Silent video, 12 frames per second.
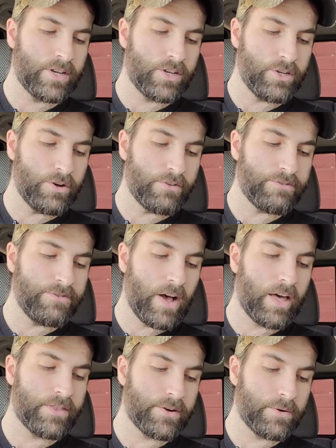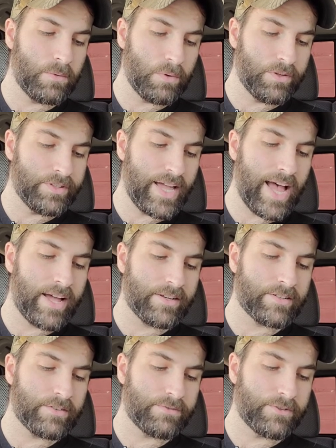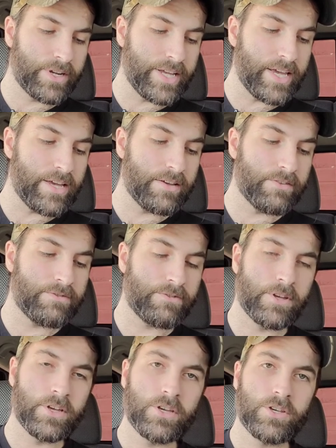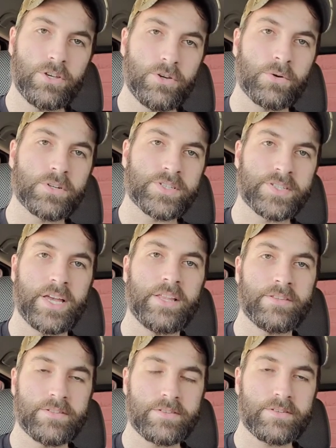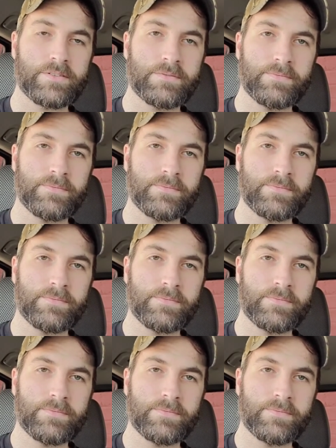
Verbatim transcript: your Father will not forgive your sins.